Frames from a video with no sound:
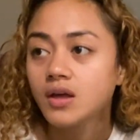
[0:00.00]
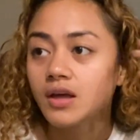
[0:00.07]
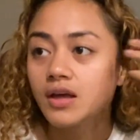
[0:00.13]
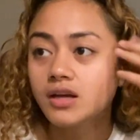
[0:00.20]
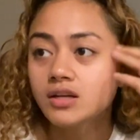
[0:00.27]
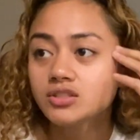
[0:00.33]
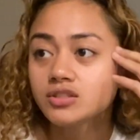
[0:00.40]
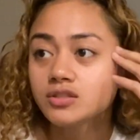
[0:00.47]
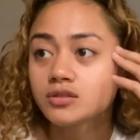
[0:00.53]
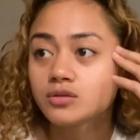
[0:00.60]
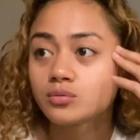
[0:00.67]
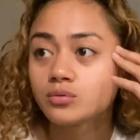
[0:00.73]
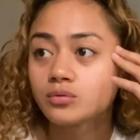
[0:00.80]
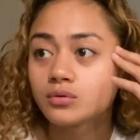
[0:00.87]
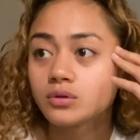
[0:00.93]
It's just
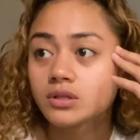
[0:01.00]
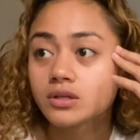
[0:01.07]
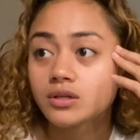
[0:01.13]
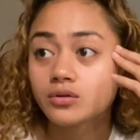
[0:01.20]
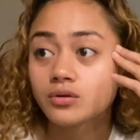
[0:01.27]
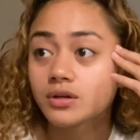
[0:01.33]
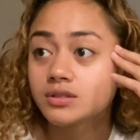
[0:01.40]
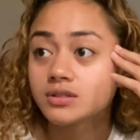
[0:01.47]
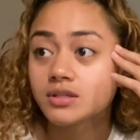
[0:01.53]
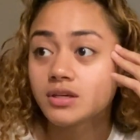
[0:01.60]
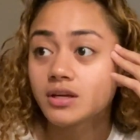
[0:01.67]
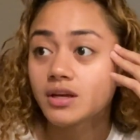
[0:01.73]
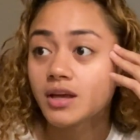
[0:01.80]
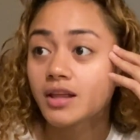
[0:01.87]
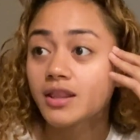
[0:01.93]
really crazy.
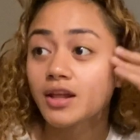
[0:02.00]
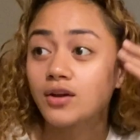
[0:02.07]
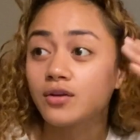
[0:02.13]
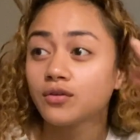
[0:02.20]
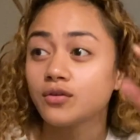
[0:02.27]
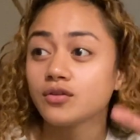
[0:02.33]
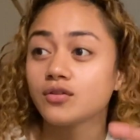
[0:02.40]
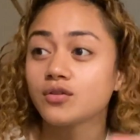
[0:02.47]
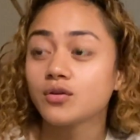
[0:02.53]
And then